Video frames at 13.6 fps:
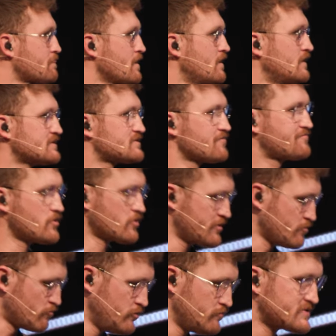So if you're in the
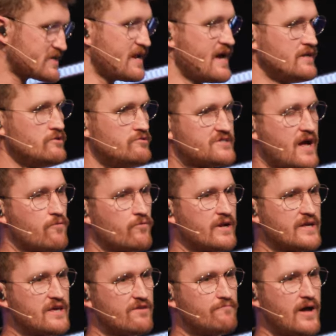room today and you say, I want to
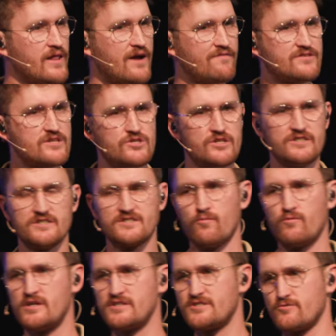give my life to Jesus, I
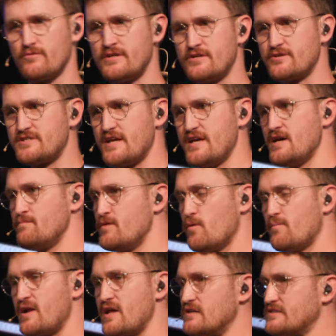want to surrender to him,
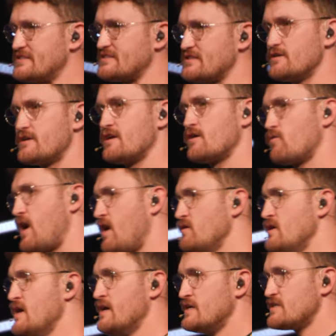nobody else is looking around,
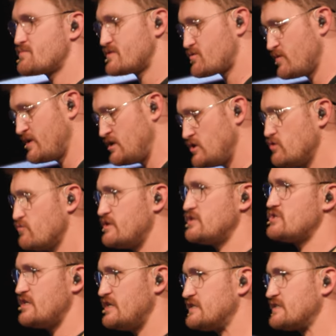it's between you and
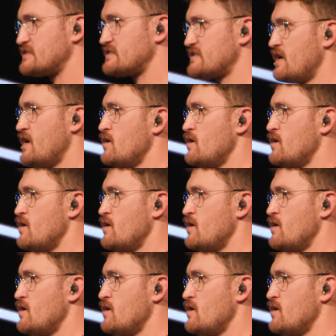Jesus.